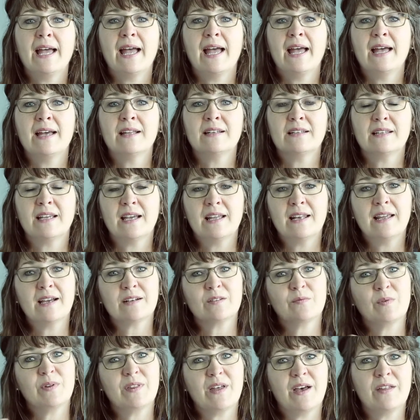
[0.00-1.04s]
and
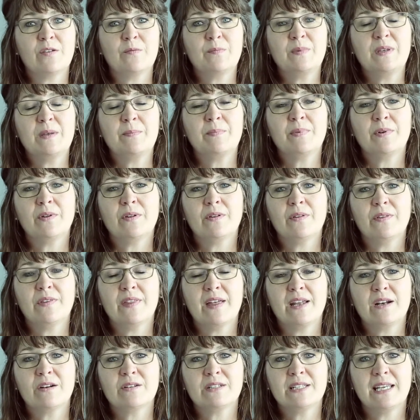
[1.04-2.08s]
connect with other people
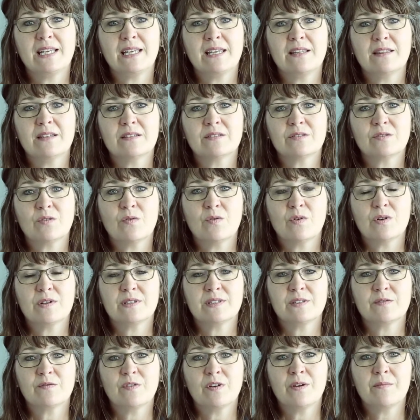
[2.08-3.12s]
that are taking this
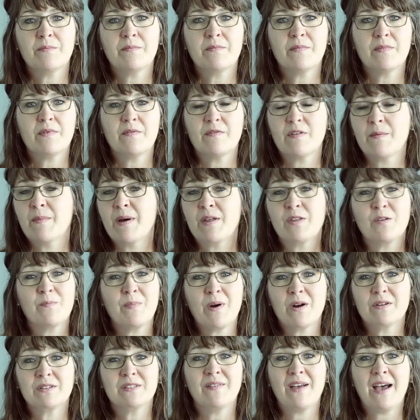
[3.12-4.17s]
course from other
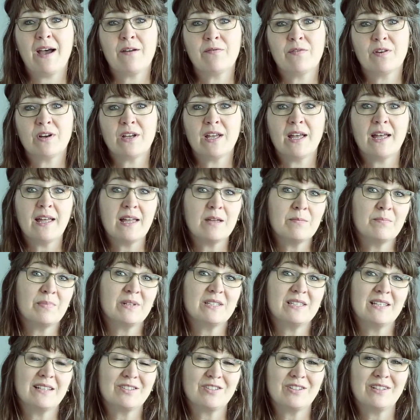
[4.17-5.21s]
parts of Africa and
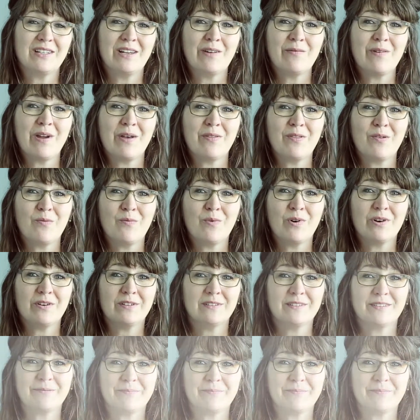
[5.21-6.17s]
potentially around the world.